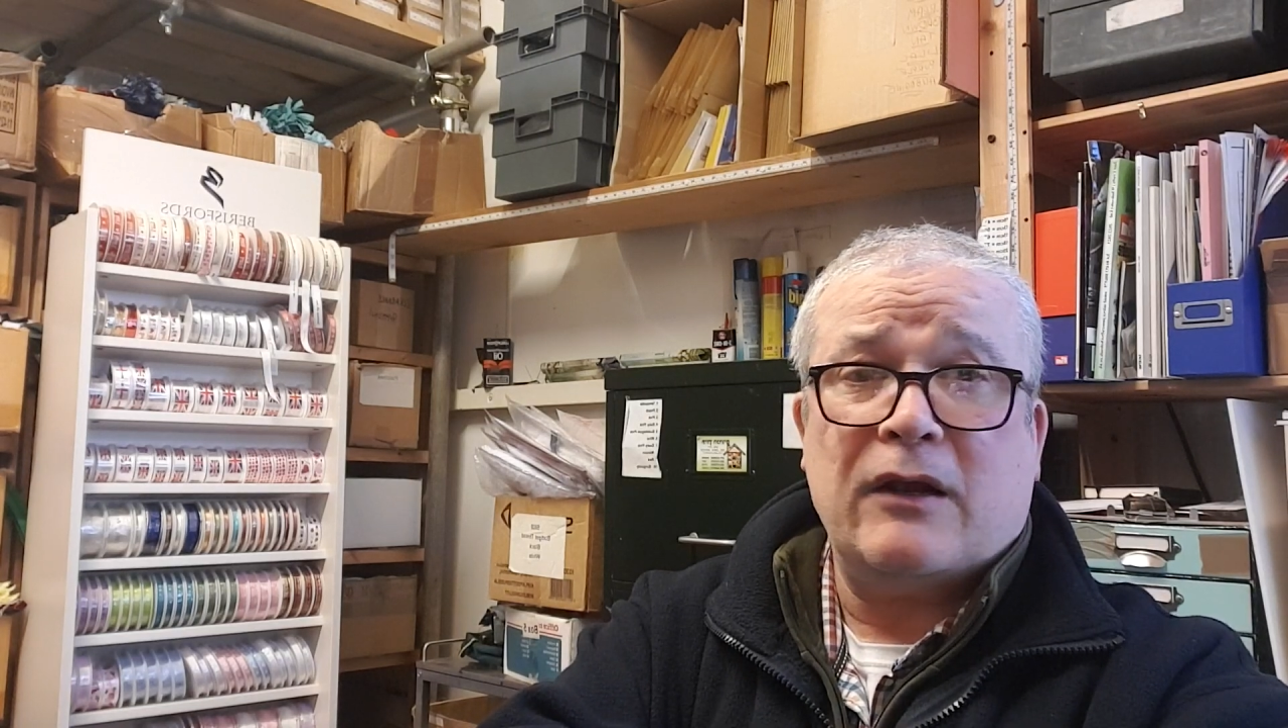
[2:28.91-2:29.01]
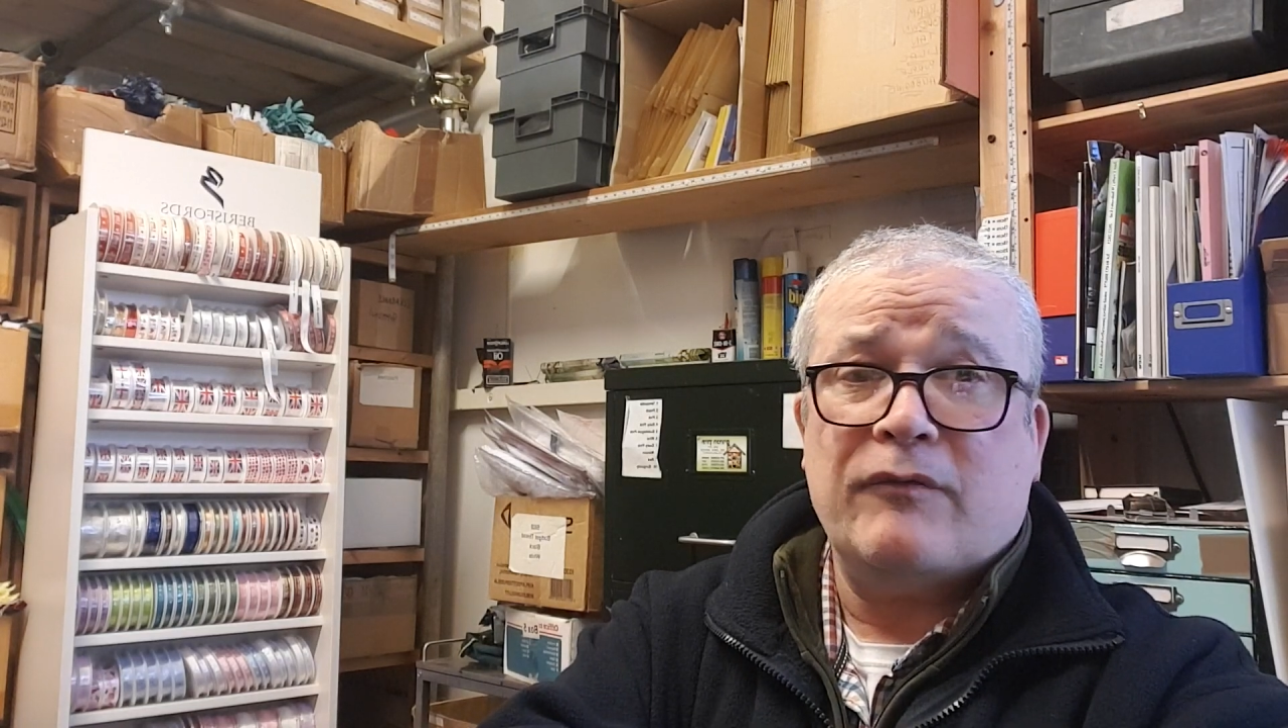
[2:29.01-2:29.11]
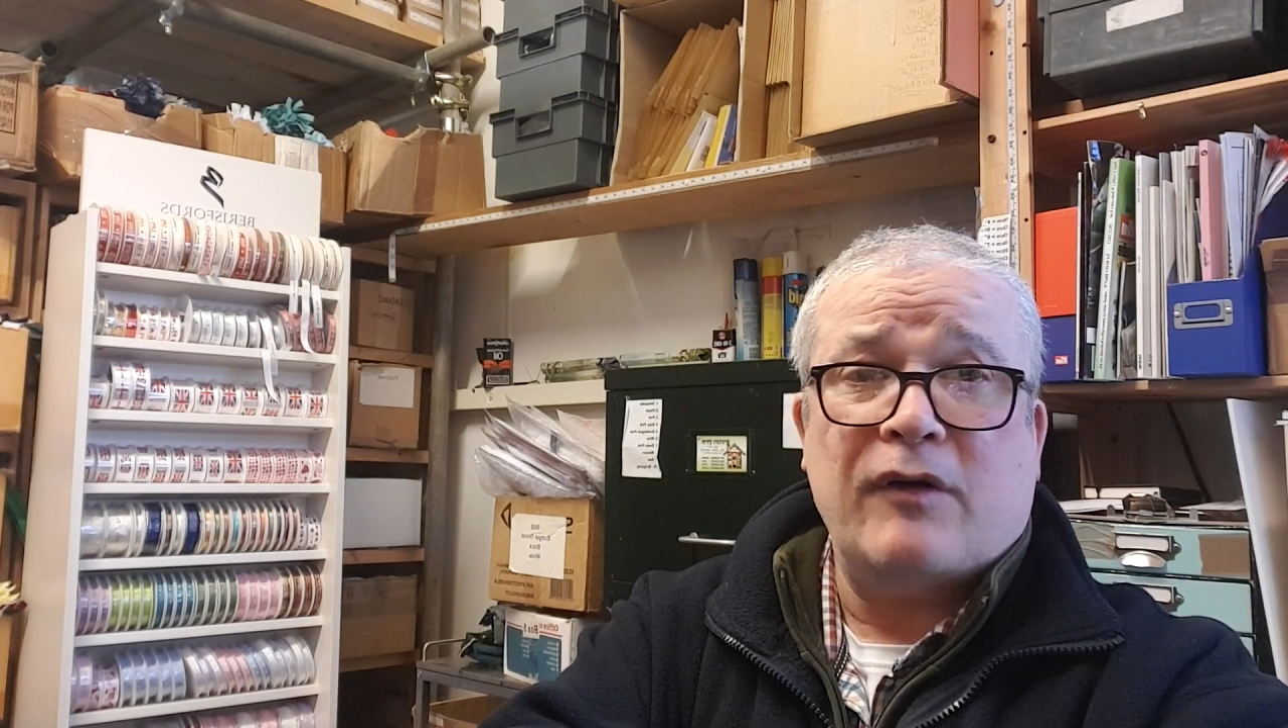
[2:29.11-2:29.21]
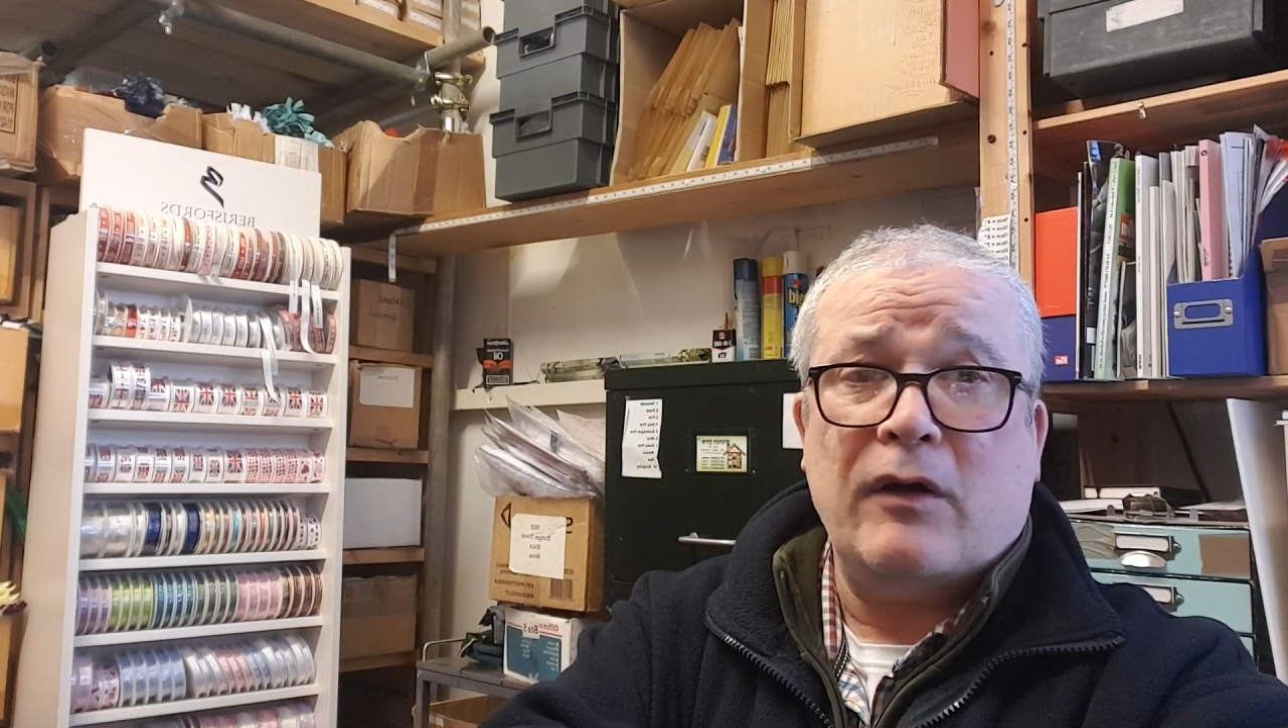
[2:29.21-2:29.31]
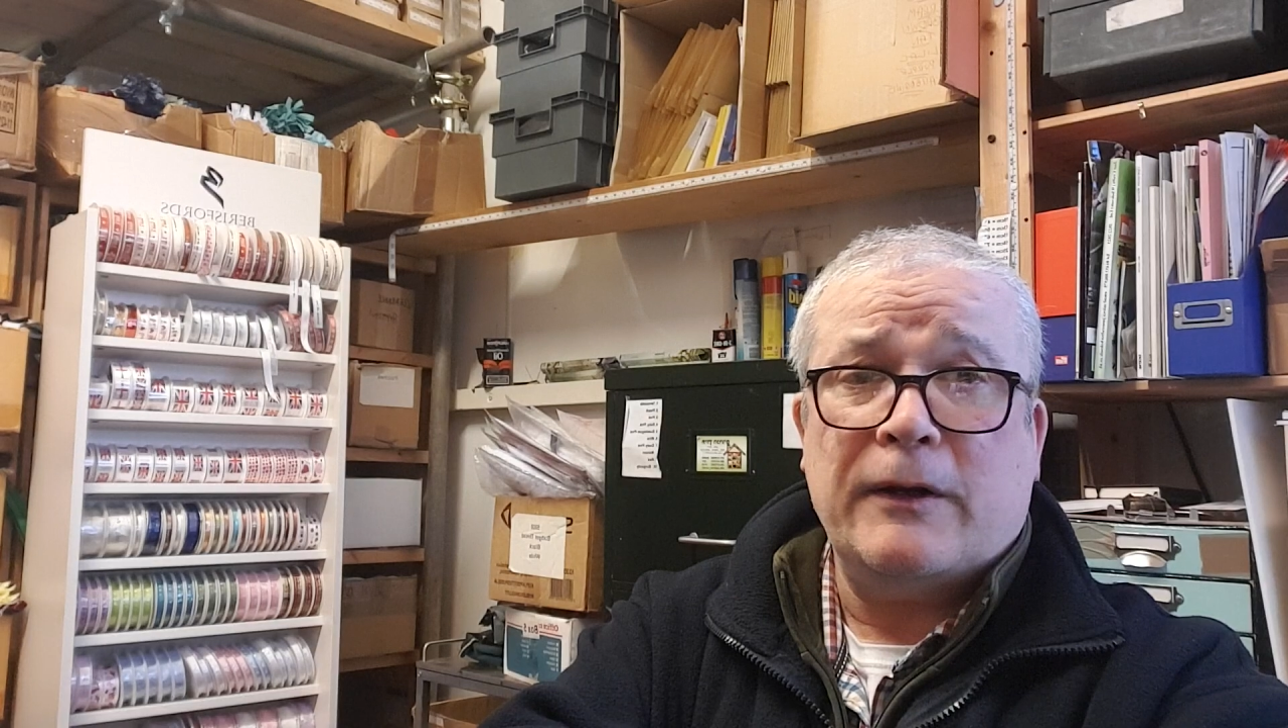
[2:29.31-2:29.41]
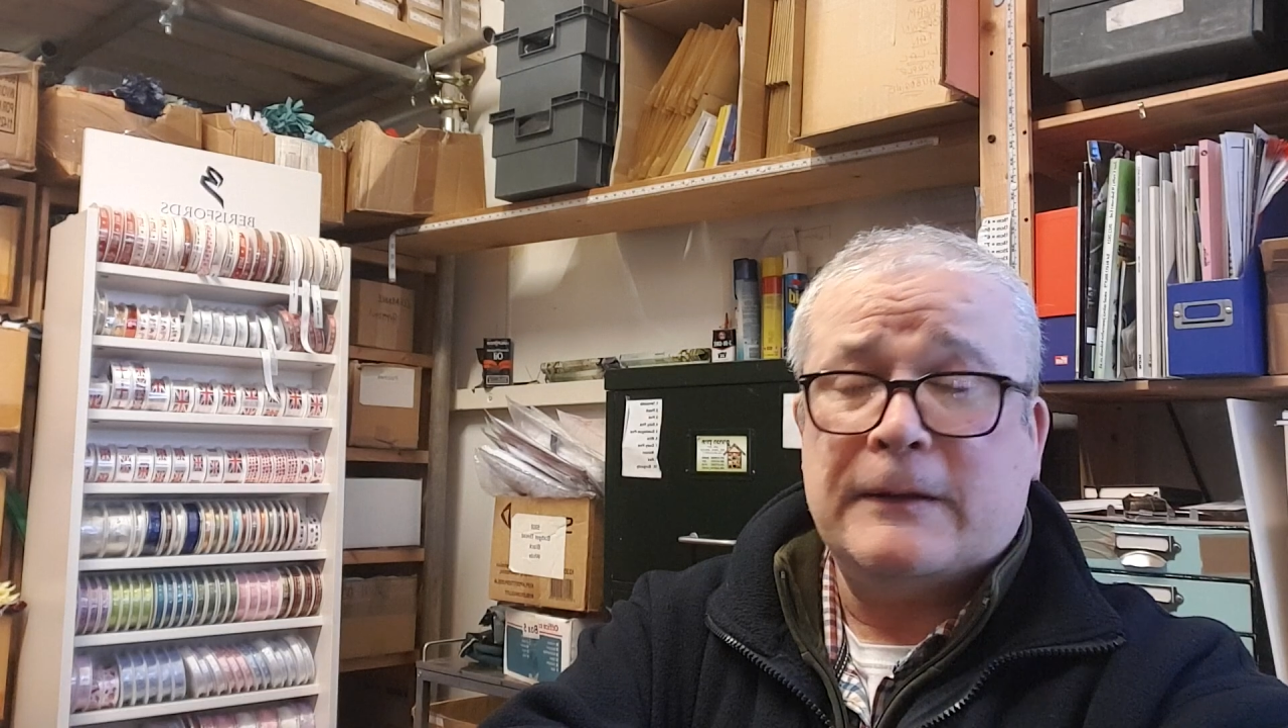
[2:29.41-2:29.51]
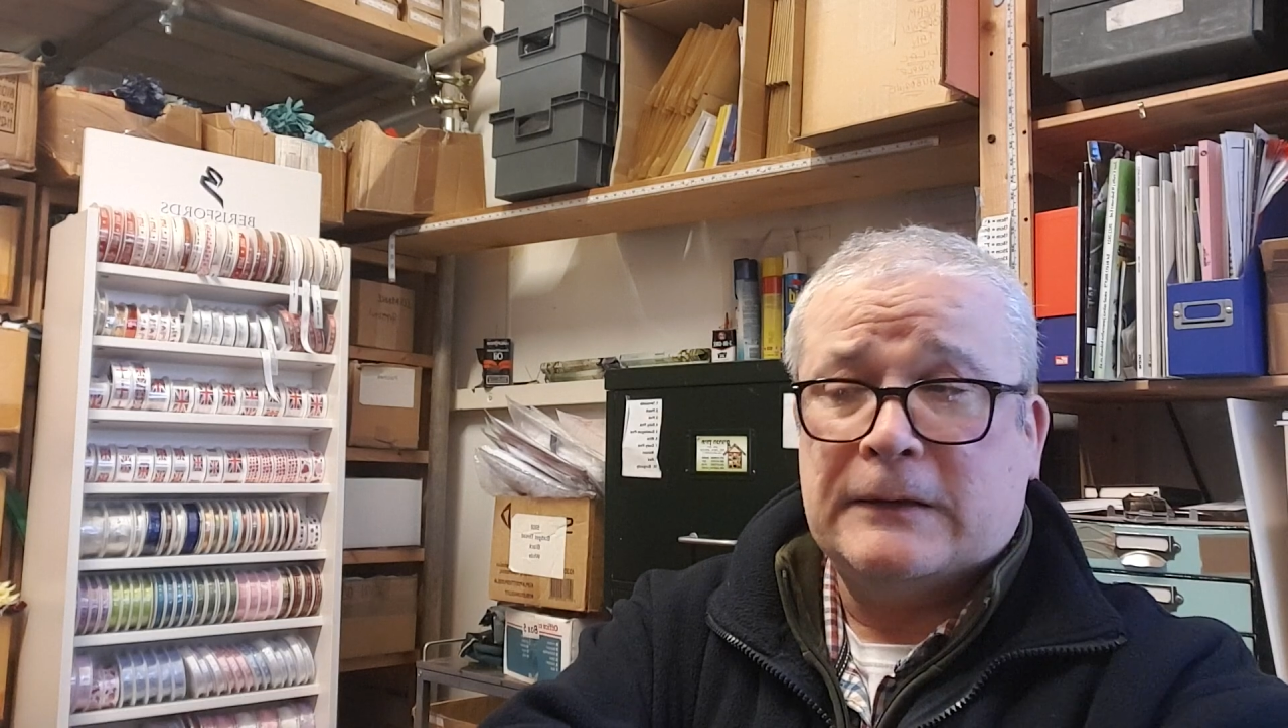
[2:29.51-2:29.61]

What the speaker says: it fine,